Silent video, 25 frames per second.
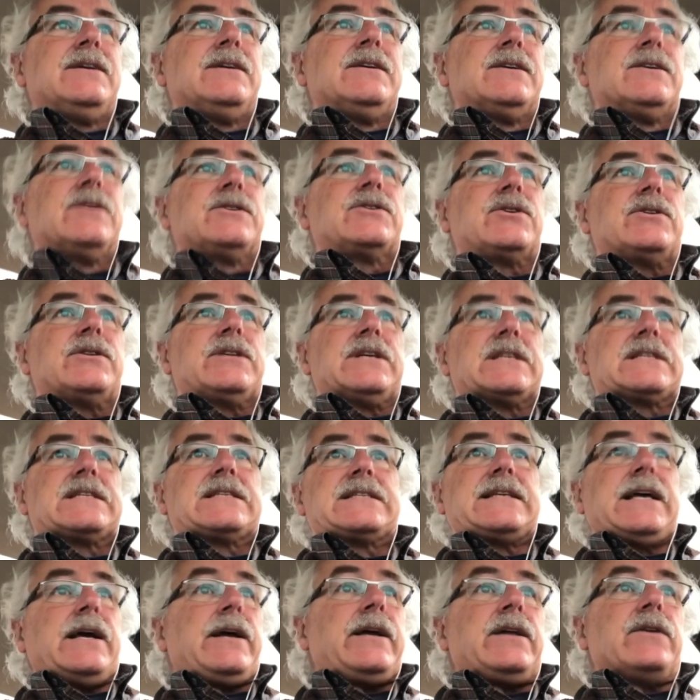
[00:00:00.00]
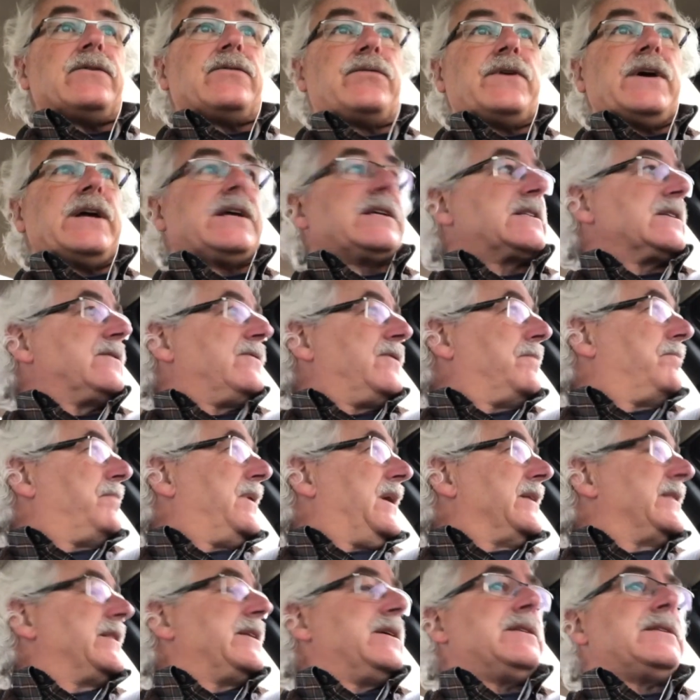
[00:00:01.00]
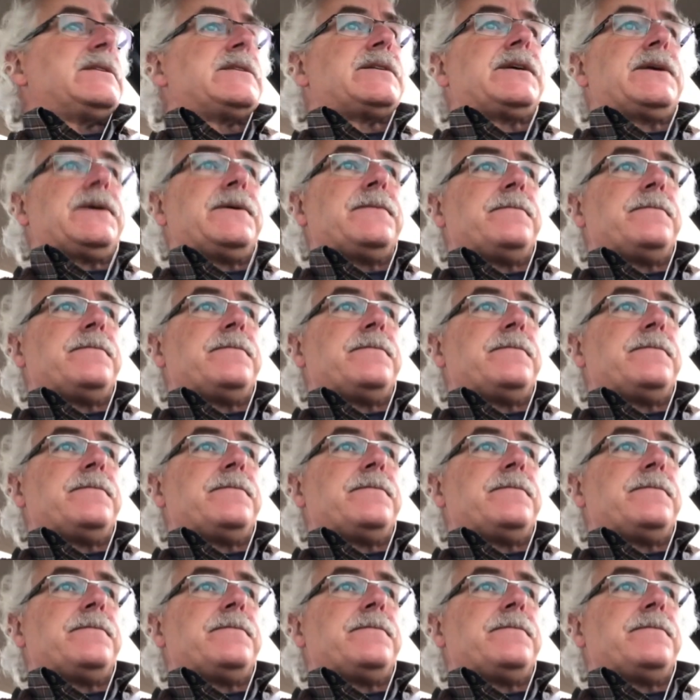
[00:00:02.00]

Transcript: So the second phase of abundance